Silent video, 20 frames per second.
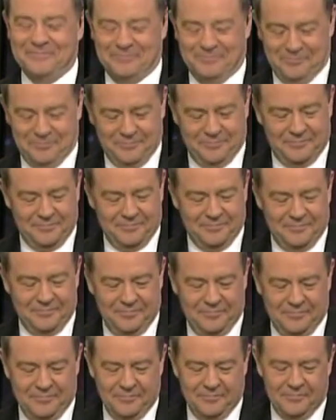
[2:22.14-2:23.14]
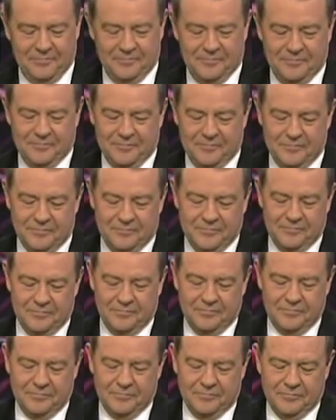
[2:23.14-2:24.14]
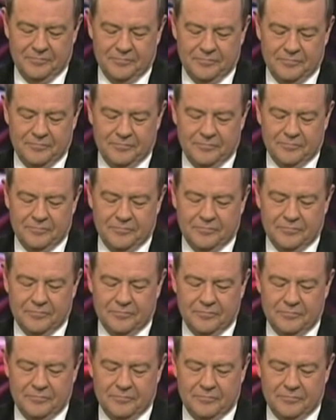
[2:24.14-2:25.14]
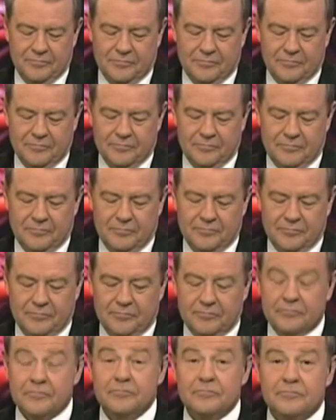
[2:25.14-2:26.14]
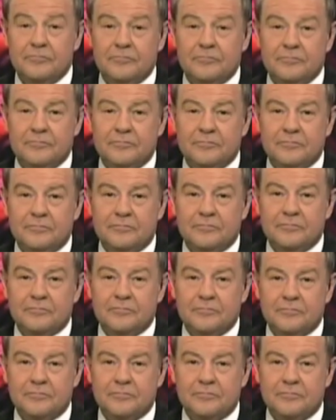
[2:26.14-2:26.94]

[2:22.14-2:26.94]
[no speech]